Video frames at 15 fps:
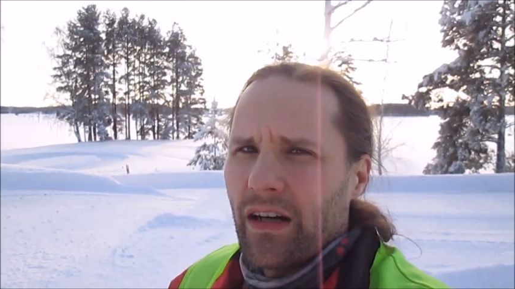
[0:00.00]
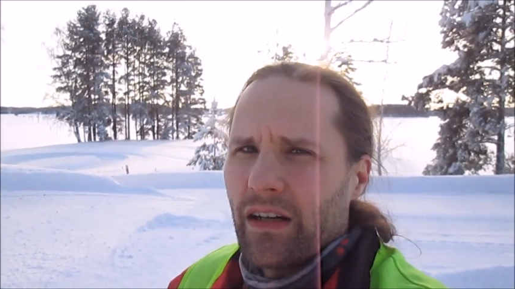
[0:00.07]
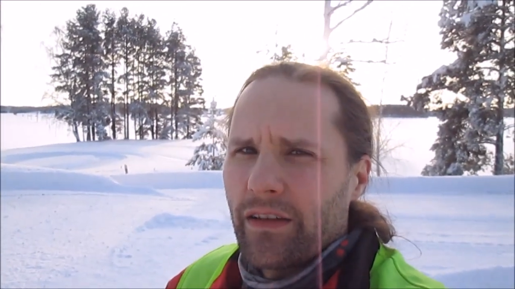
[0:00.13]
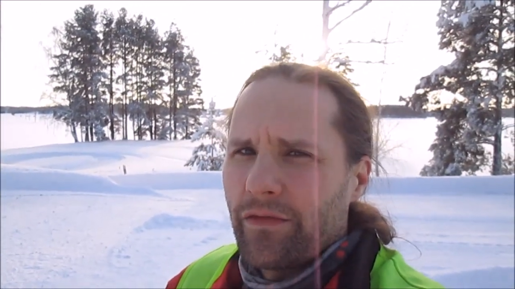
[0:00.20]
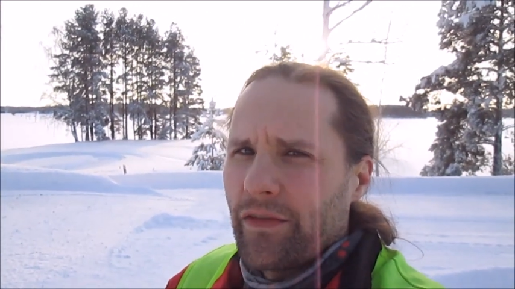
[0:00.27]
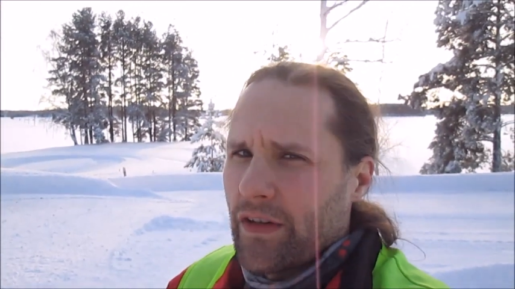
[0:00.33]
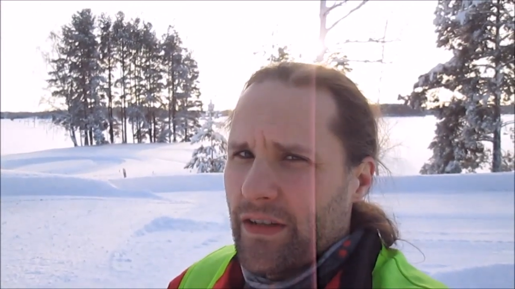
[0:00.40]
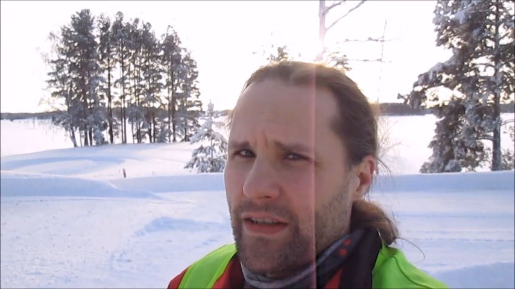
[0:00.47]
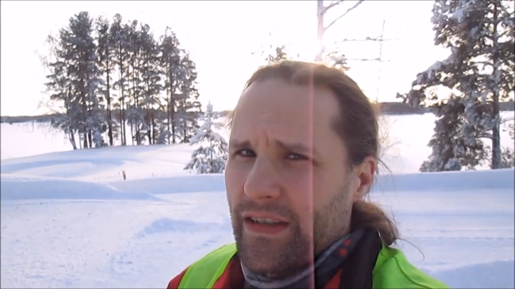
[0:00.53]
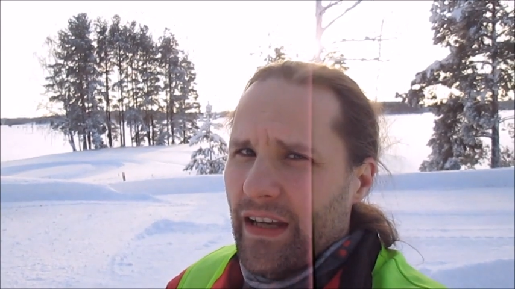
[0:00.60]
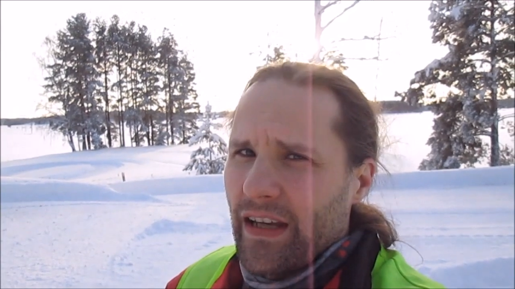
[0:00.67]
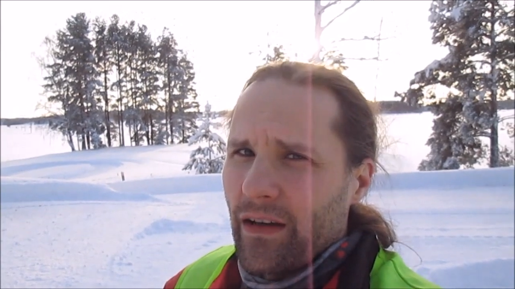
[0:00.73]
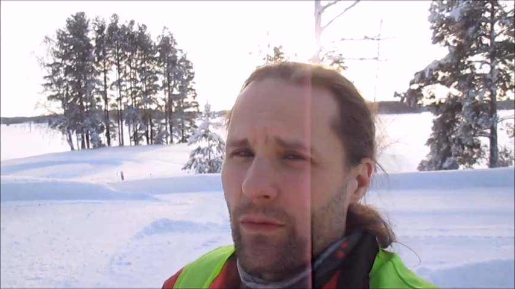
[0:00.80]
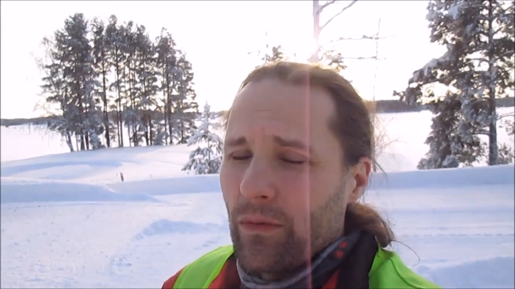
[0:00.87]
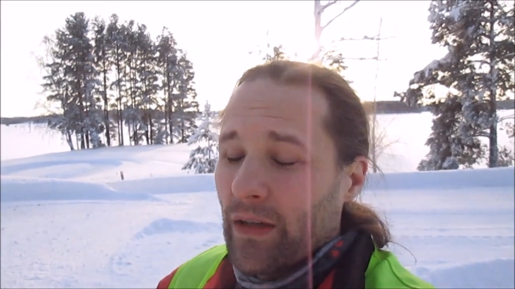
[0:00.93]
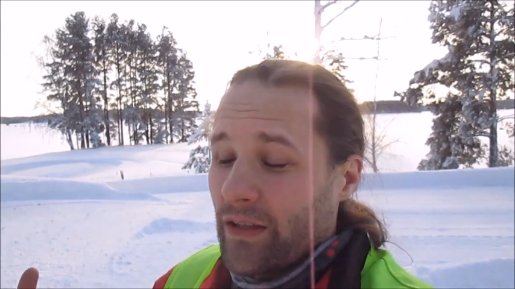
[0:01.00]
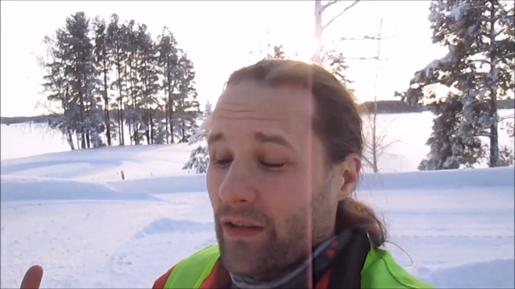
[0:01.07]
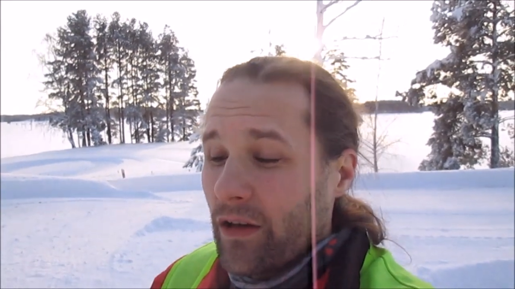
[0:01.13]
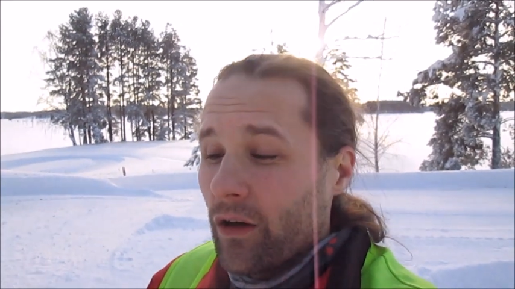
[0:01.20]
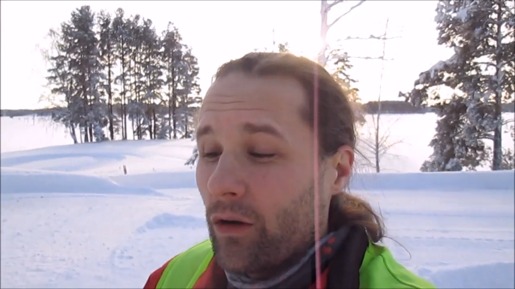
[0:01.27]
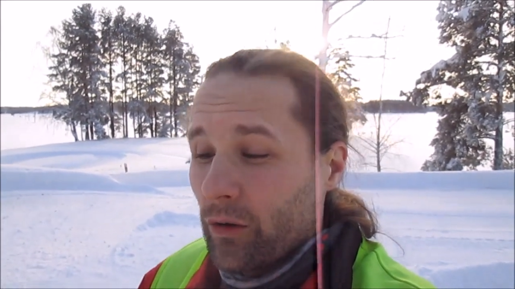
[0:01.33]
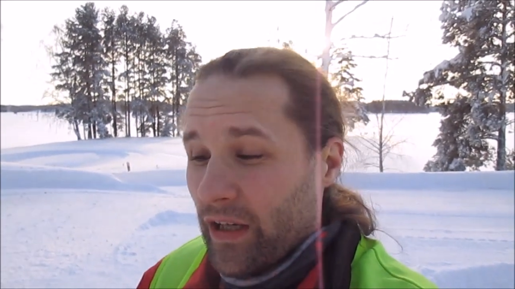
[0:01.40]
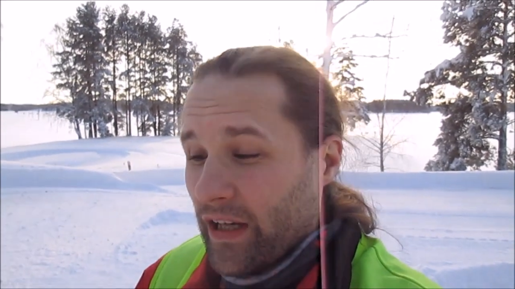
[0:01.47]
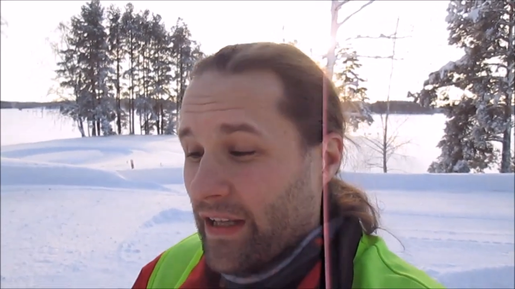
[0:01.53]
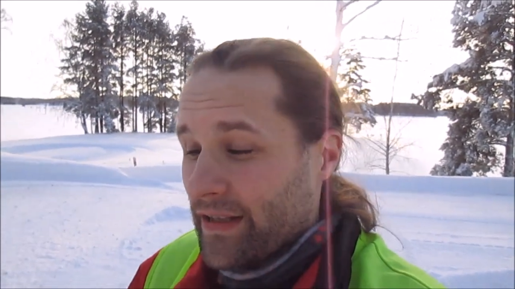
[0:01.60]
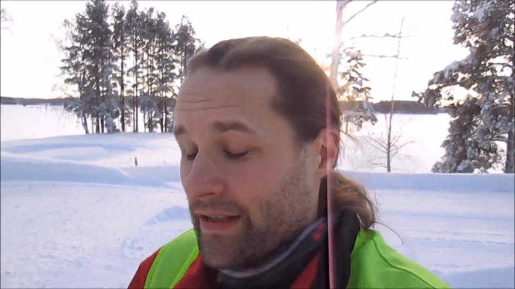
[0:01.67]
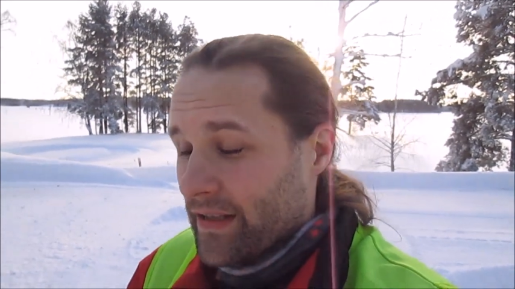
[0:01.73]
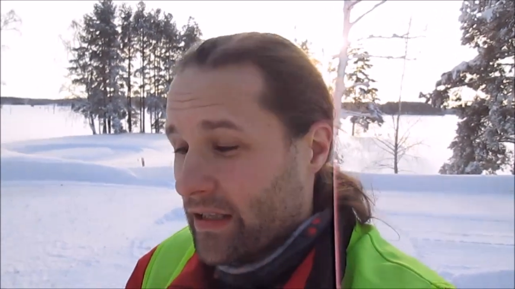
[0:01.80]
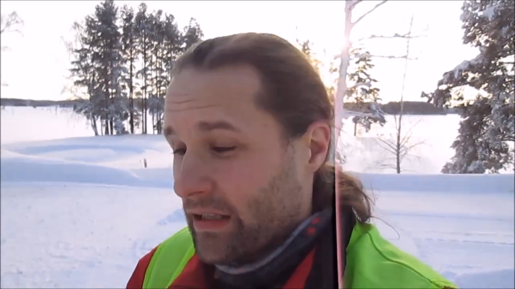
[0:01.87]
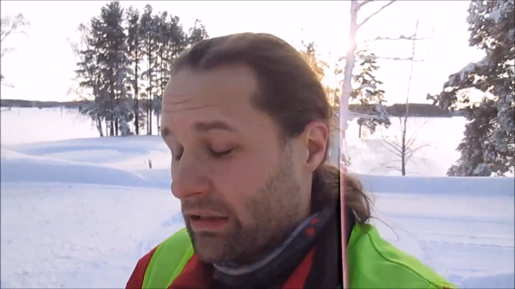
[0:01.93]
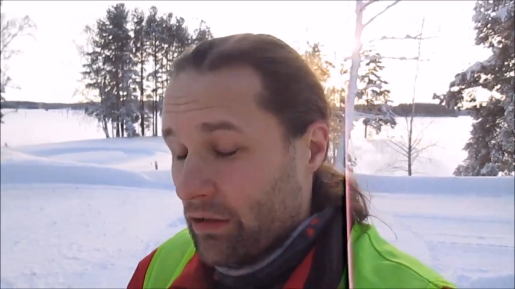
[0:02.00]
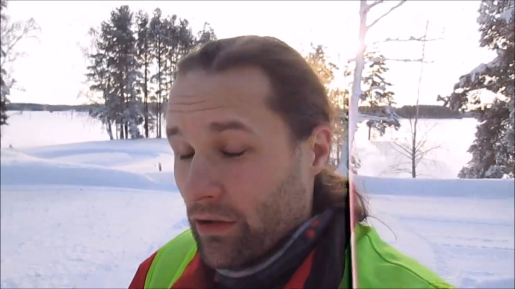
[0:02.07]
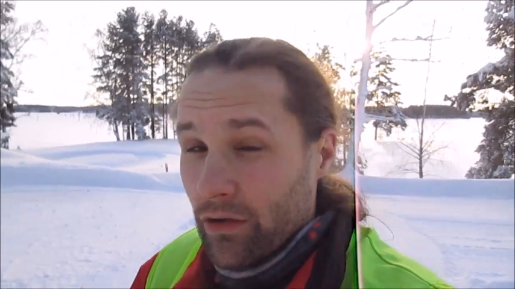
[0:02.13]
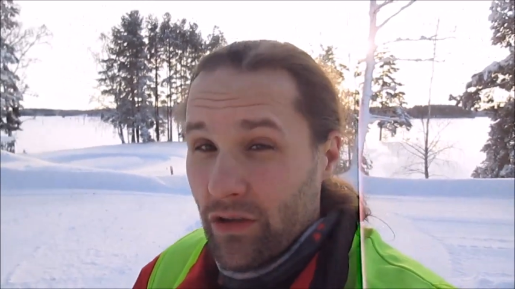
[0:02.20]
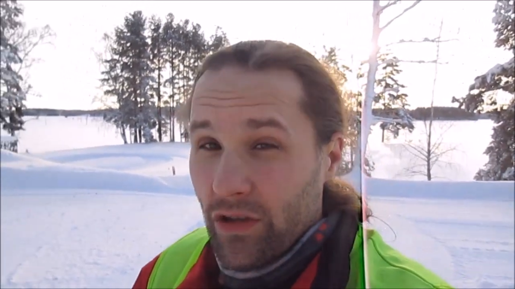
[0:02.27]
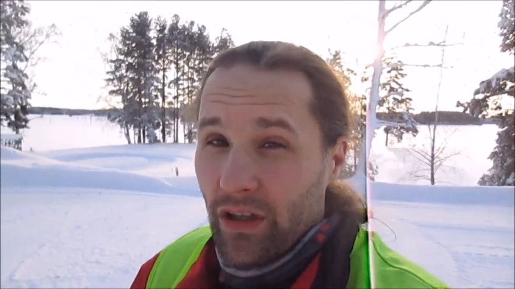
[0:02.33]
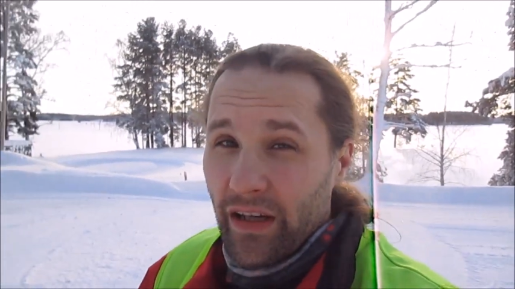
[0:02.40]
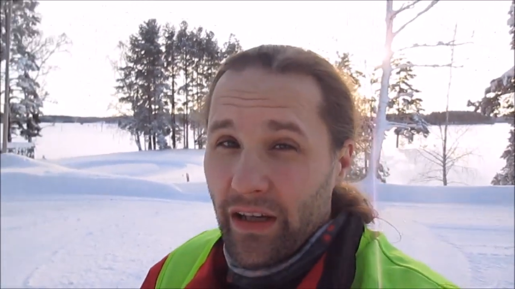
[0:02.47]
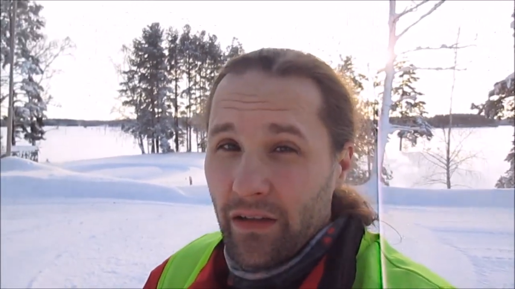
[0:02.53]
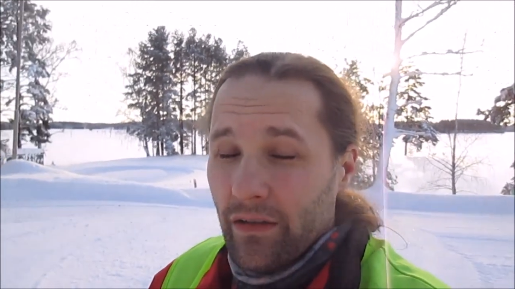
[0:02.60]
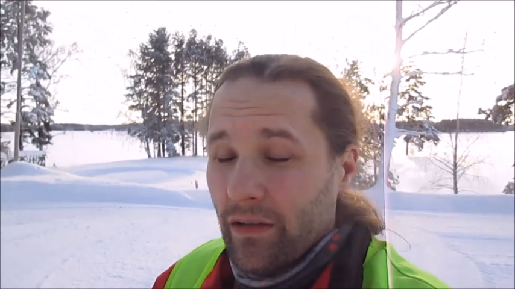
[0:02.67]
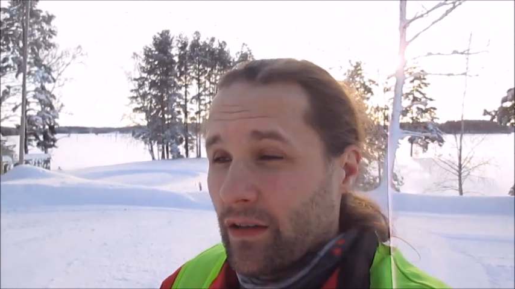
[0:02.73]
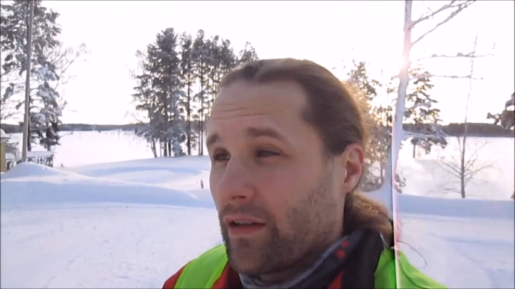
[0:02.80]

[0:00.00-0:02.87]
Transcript: are the first thing where the cold hits usually.